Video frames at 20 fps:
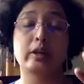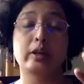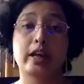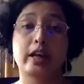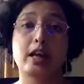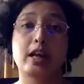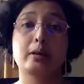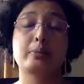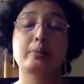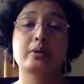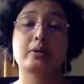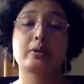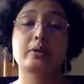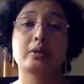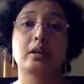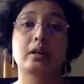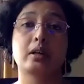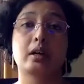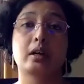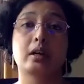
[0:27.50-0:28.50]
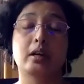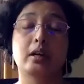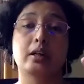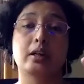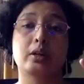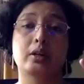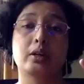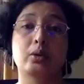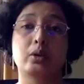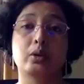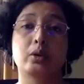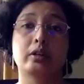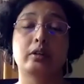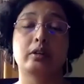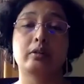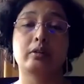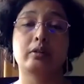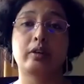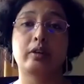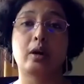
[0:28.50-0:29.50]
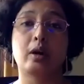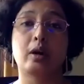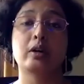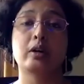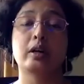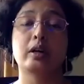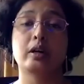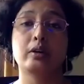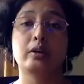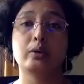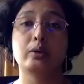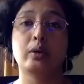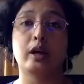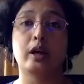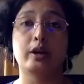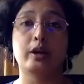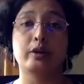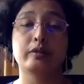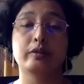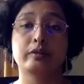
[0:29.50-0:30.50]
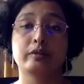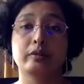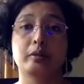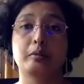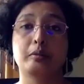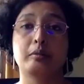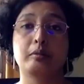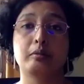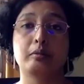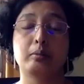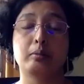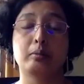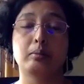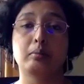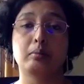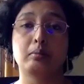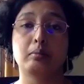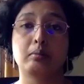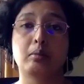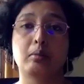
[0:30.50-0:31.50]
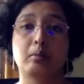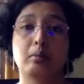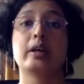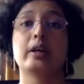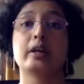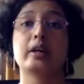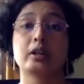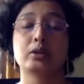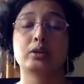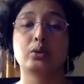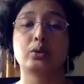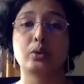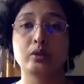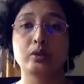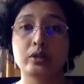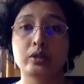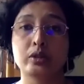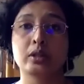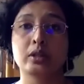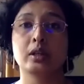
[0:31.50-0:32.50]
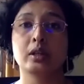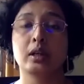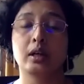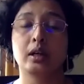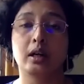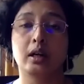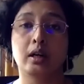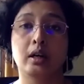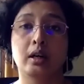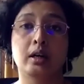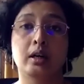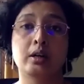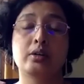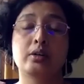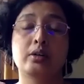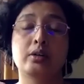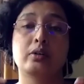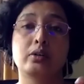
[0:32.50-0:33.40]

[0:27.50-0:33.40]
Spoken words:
helps the founder to kind of monitor those uh,